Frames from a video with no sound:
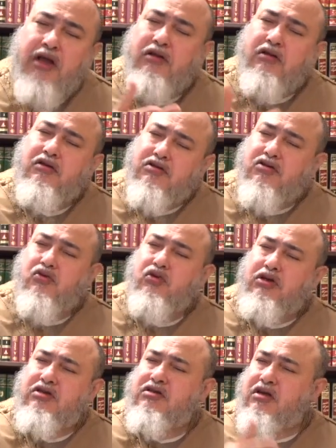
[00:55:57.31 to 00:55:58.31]
did the
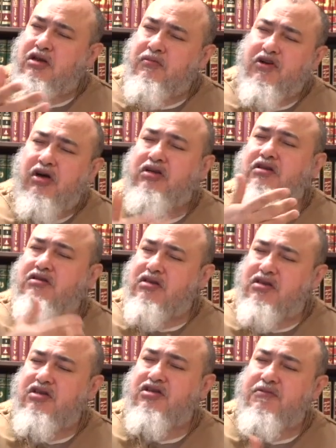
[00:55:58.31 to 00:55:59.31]
Saudis and Emiratis and
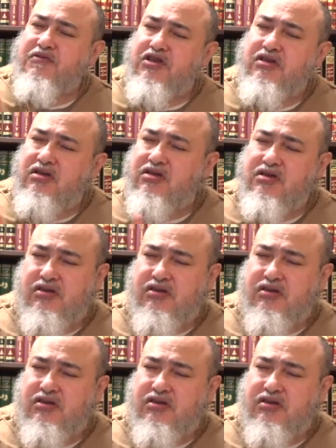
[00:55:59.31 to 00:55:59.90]
the Egyptian,